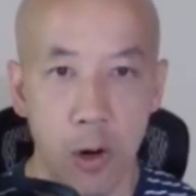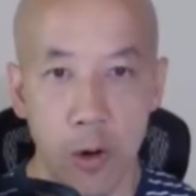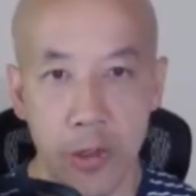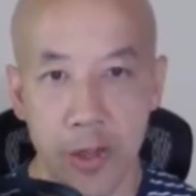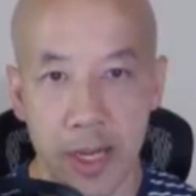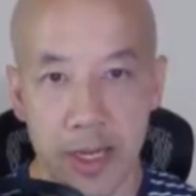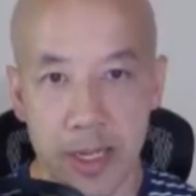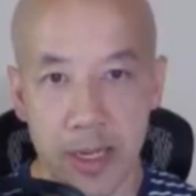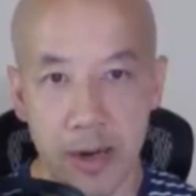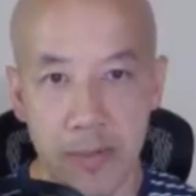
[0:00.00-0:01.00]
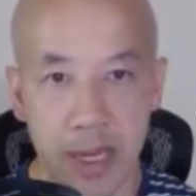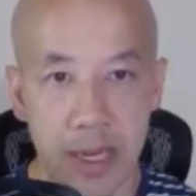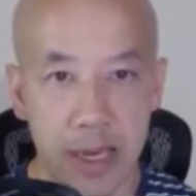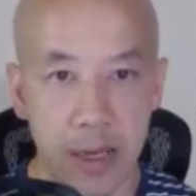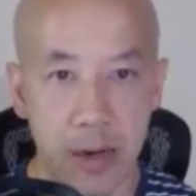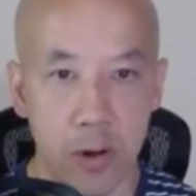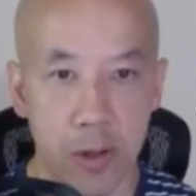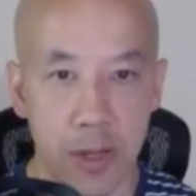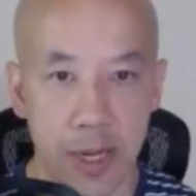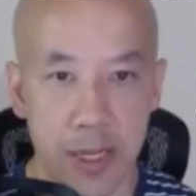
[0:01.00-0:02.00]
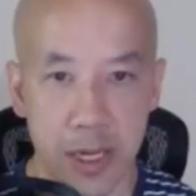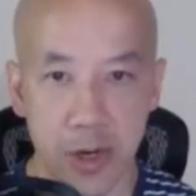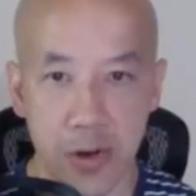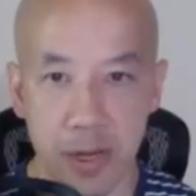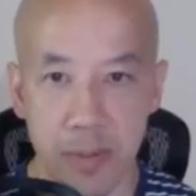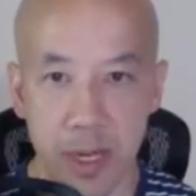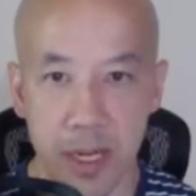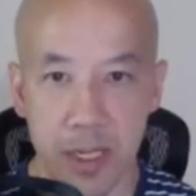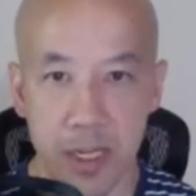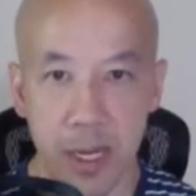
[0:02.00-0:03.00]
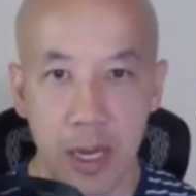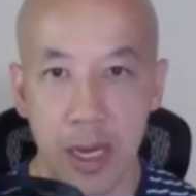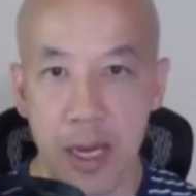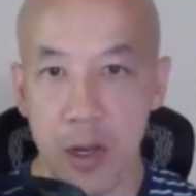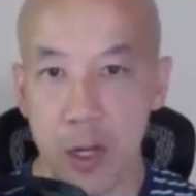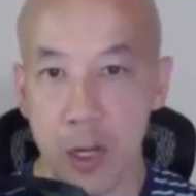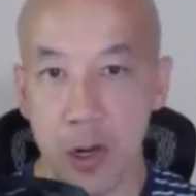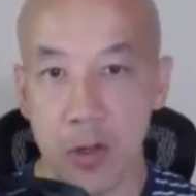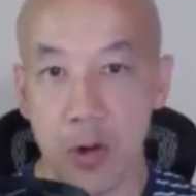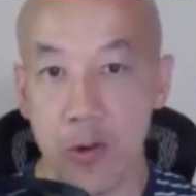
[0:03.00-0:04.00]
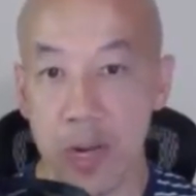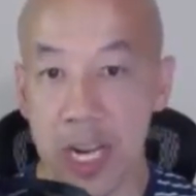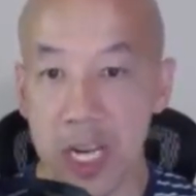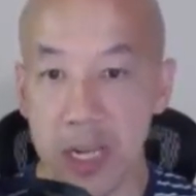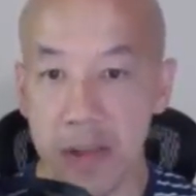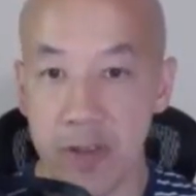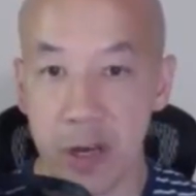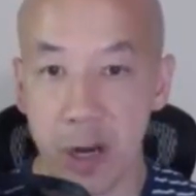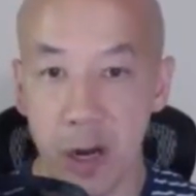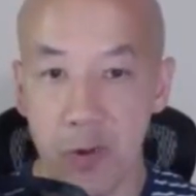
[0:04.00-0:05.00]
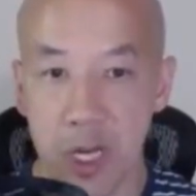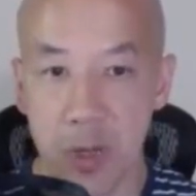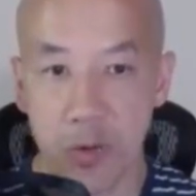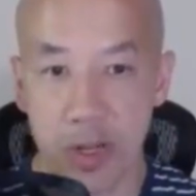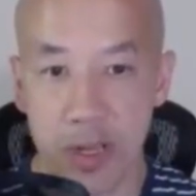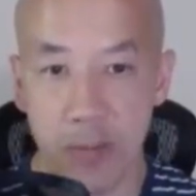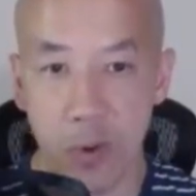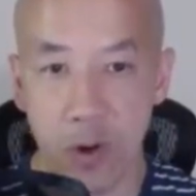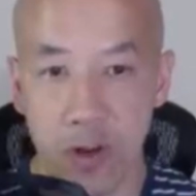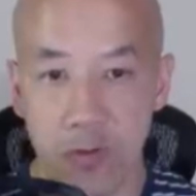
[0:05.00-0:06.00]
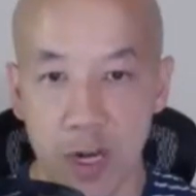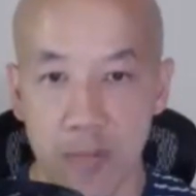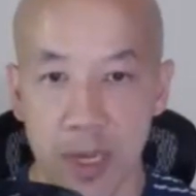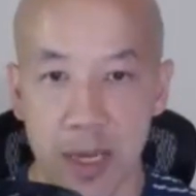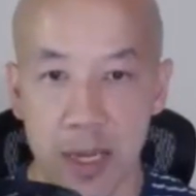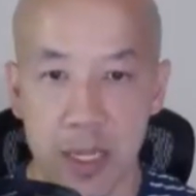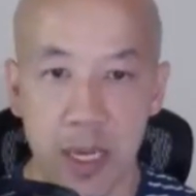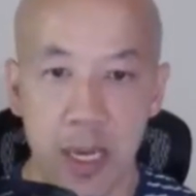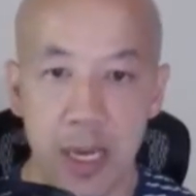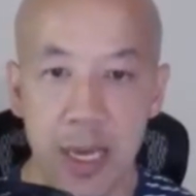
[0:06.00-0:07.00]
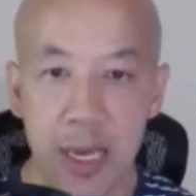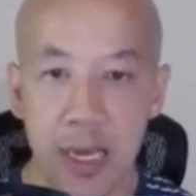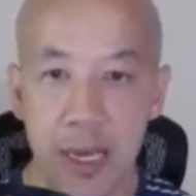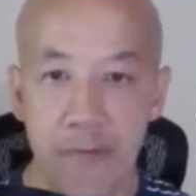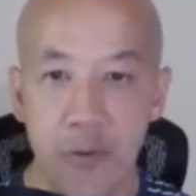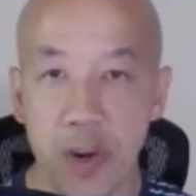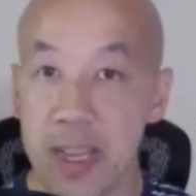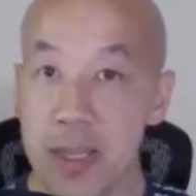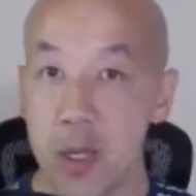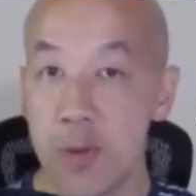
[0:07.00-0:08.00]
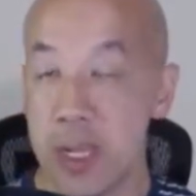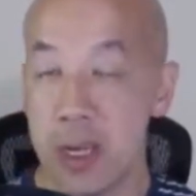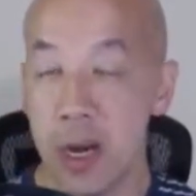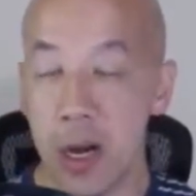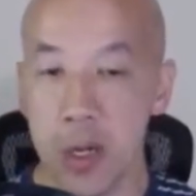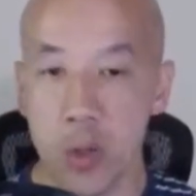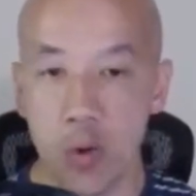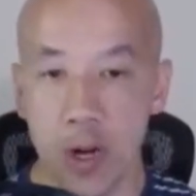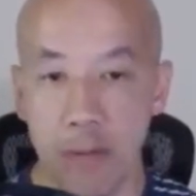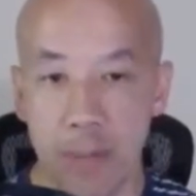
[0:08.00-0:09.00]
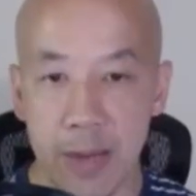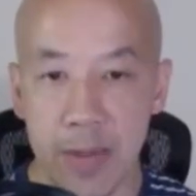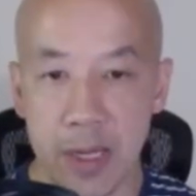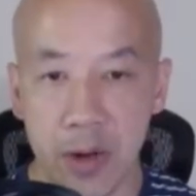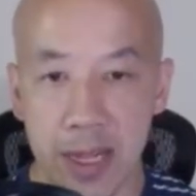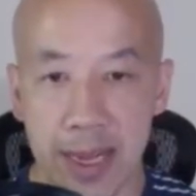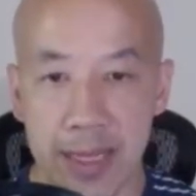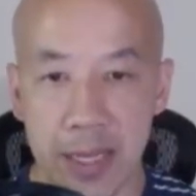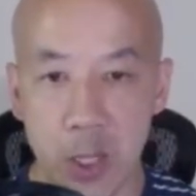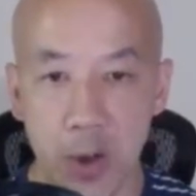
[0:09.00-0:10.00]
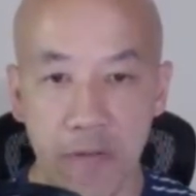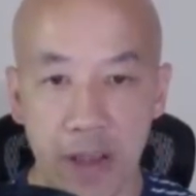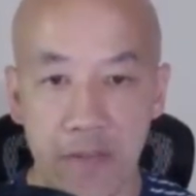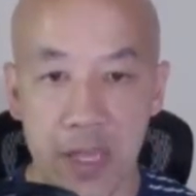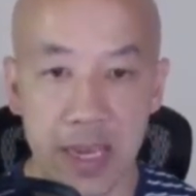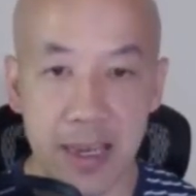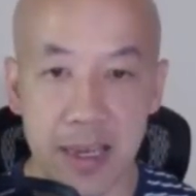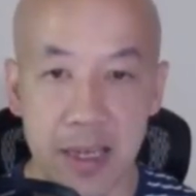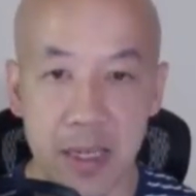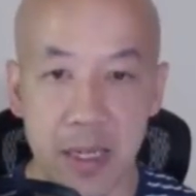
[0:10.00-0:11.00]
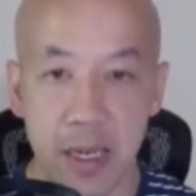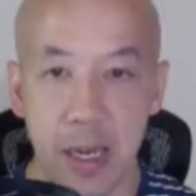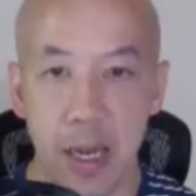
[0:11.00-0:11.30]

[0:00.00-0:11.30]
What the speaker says: orthodontics near me, orthodontic treatments. It'll show duration of the call, which is a really important one, because if we're getting too many calls where maybe it's only lasting 25 seconds,